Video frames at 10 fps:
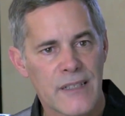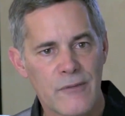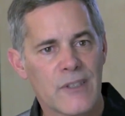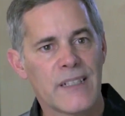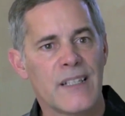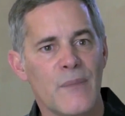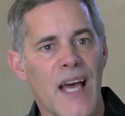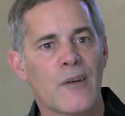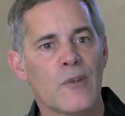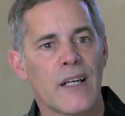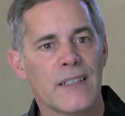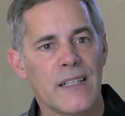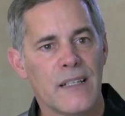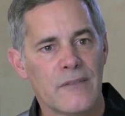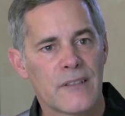it really didn't matter where I
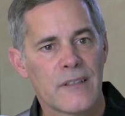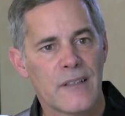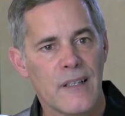lived.